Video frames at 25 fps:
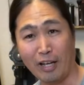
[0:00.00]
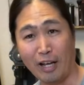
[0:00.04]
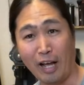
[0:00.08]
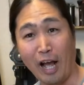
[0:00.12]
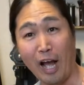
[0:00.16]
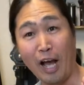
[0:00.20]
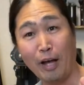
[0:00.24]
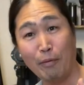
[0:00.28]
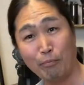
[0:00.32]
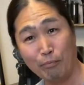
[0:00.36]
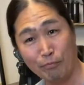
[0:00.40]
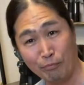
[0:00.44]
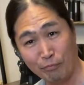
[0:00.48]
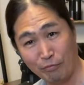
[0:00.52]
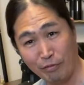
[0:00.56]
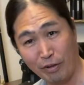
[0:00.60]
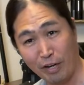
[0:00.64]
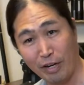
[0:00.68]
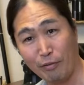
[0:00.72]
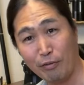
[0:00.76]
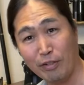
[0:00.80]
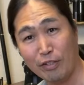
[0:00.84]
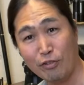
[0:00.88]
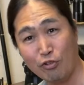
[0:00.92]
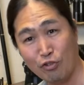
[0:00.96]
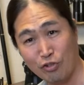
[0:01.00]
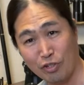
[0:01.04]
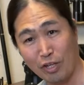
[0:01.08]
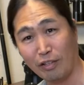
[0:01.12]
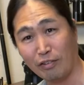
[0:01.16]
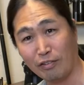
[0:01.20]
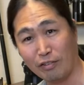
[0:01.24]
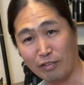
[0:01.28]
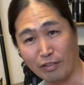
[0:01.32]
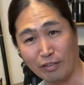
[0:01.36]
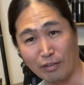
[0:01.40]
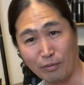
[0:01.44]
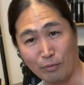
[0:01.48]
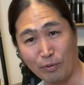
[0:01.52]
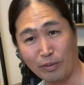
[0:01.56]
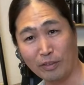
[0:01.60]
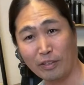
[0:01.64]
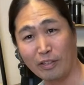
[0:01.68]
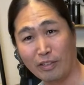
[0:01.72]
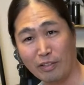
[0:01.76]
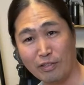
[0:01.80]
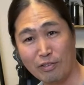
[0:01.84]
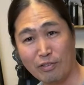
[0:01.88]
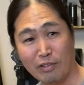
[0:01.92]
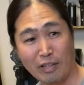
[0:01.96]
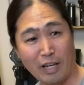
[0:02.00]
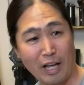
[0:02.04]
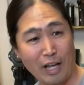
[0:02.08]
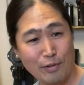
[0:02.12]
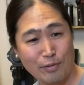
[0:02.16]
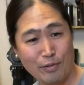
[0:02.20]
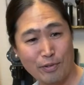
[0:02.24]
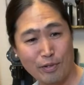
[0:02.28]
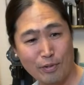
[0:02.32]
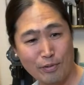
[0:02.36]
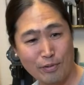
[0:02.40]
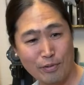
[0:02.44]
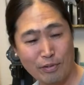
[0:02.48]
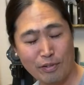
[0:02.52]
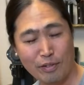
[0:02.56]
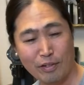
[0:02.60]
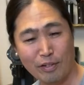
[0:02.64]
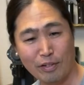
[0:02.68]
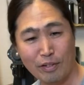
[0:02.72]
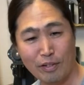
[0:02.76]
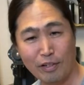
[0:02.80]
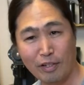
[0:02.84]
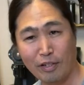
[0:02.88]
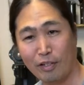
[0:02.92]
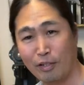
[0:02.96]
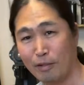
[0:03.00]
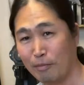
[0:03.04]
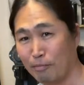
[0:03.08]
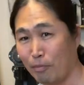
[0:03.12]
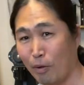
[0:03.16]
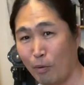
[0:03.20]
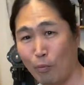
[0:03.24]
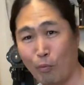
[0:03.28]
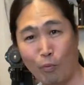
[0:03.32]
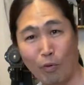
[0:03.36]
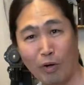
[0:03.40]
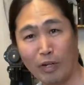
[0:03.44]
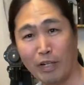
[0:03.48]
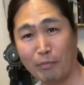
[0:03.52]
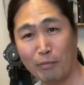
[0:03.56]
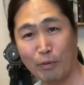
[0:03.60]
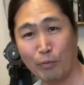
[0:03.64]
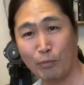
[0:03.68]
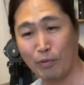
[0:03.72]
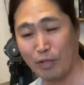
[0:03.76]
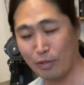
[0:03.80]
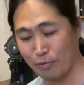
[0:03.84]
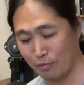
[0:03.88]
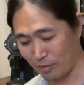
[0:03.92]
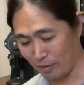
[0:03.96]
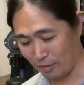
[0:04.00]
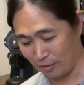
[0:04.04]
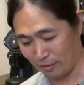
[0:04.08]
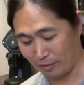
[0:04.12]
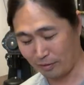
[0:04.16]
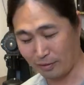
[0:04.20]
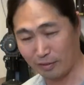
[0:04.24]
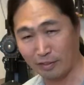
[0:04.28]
I'm very gentle with these glasses, but whatever reason,